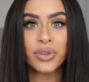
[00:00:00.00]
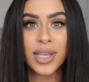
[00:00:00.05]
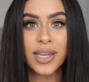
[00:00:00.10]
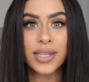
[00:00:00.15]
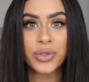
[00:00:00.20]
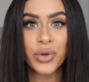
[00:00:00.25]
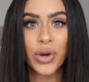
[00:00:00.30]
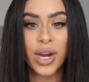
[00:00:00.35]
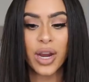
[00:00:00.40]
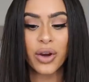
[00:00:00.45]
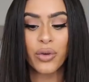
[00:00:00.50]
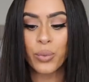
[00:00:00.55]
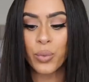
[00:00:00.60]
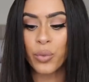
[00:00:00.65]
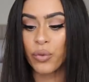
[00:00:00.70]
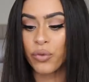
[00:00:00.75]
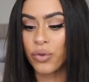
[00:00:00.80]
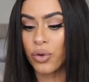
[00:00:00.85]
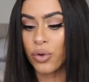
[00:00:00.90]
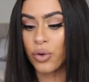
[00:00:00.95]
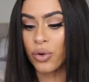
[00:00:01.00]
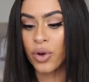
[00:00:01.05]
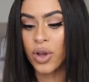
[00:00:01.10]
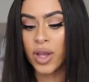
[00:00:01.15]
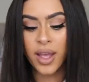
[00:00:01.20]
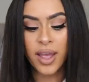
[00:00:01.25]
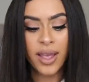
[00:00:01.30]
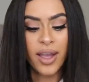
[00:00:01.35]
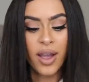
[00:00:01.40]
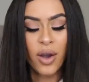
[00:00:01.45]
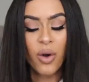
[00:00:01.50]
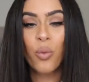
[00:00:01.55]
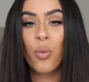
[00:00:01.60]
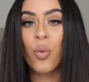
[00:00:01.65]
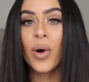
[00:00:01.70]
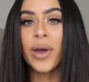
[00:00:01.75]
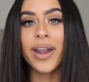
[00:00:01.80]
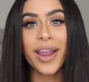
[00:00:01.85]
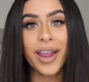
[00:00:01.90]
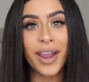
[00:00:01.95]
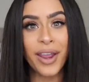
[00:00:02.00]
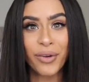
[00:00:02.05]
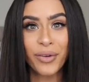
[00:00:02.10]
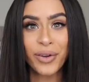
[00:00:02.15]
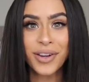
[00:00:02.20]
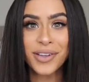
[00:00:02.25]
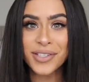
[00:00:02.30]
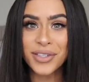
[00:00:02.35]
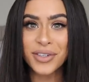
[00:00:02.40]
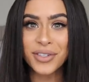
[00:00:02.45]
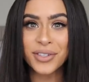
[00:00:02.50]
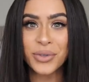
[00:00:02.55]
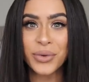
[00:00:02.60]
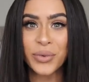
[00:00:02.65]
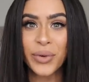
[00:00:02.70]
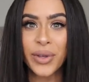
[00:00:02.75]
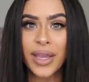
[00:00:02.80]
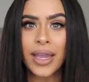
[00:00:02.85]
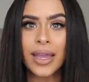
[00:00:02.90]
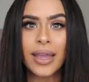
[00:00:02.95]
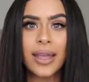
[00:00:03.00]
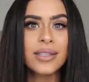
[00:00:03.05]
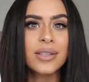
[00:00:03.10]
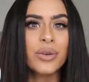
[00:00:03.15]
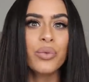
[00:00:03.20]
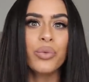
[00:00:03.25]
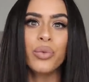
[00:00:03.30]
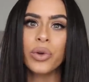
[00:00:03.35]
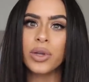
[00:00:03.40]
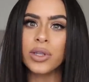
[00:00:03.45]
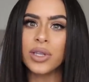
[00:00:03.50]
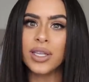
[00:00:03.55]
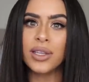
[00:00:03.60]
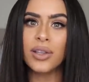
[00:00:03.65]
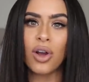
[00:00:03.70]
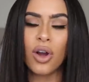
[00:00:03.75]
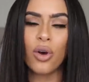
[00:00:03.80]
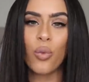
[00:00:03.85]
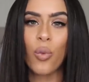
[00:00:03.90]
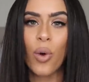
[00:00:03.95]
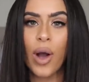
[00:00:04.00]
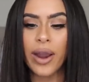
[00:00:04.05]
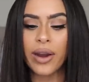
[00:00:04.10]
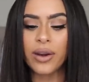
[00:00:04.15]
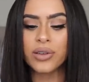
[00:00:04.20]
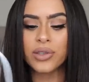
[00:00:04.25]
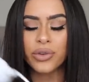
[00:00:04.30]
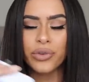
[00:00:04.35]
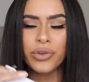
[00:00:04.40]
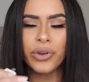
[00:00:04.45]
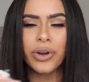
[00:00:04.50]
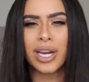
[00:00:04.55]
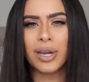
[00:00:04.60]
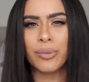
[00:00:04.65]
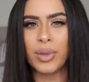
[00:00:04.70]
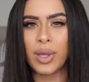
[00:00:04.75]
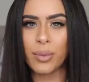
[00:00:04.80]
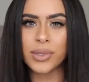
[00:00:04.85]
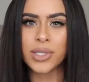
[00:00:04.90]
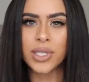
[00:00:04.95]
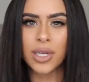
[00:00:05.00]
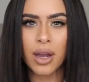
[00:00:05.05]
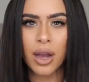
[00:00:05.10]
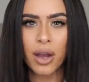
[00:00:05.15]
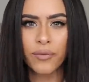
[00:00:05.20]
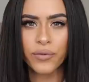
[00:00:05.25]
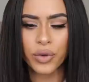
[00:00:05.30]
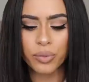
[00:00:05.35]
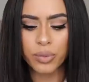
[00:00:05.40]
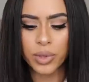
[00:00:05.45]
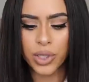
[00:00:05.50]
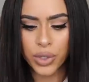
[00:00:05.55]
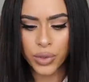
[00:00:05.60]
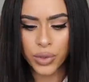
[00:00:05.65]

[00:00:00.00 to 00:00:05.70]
laser hair removal, what areas you're doing, it's a really long wire, so you're going to be able to comfortably